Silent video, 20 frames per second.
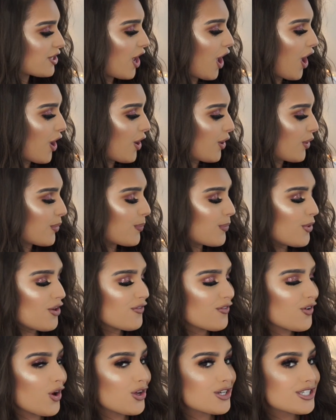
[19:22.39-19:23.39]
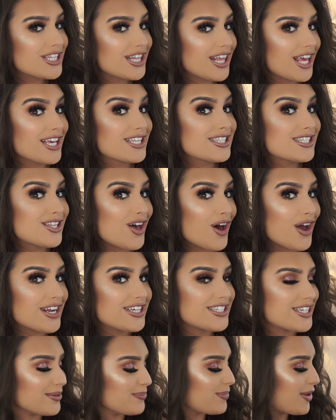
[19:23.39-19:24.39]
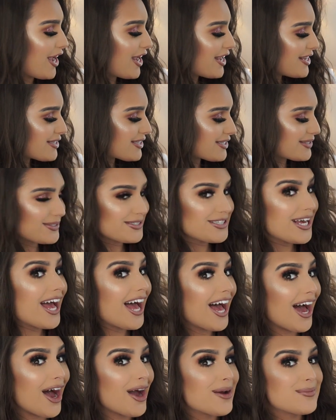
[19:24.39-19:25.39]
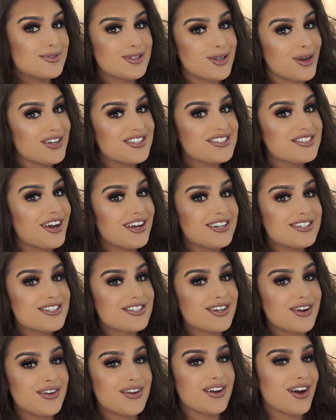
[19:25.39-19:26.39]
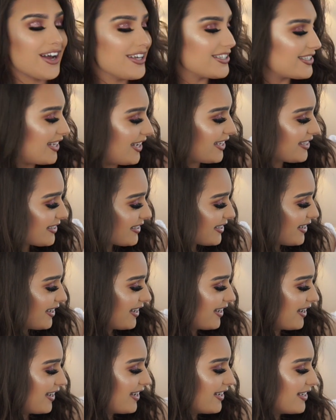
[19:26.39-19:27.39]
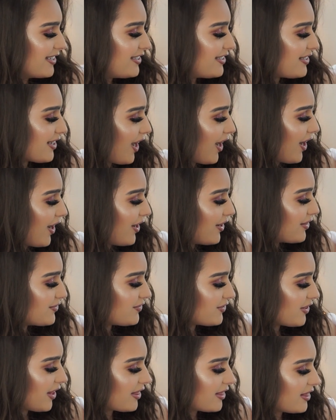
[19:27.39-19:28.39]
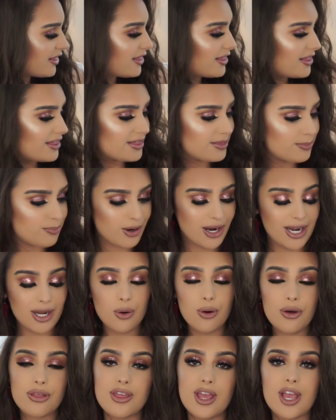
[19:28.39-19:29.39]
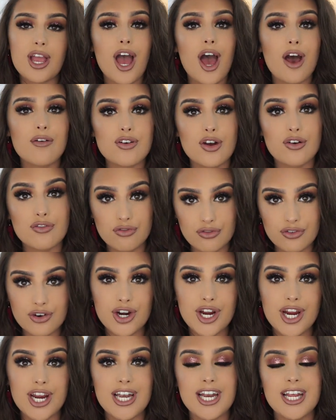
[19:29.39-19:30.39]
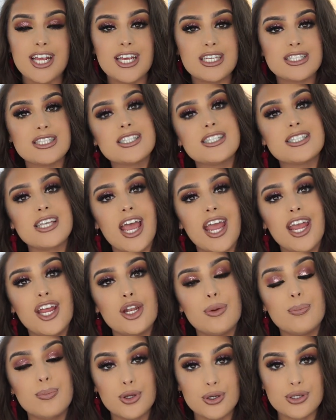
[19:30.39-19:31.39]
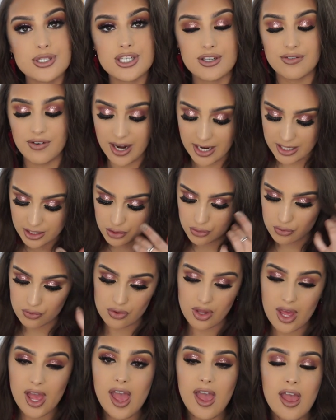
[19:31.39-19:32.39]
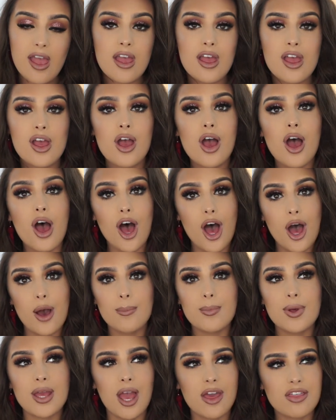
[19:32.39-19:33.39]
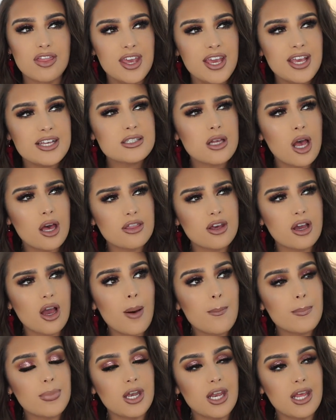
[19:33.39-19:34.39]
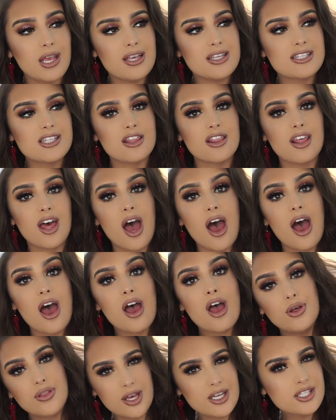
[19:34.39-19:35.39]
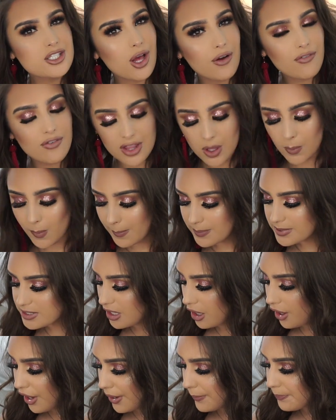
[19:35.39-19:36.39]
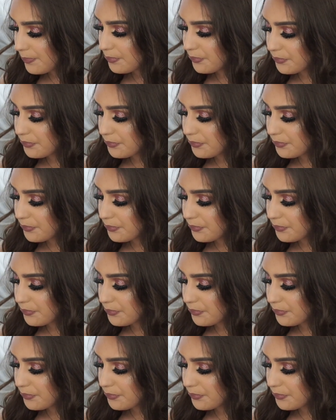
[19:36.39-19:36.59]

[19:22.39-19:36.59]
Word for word: So, moving on to the exciting bit. I'm so excited to show you guys this. So, Pretty Little Thing have a really insane beauty range on there. Um, I think it's other companies that put their stuff on their website.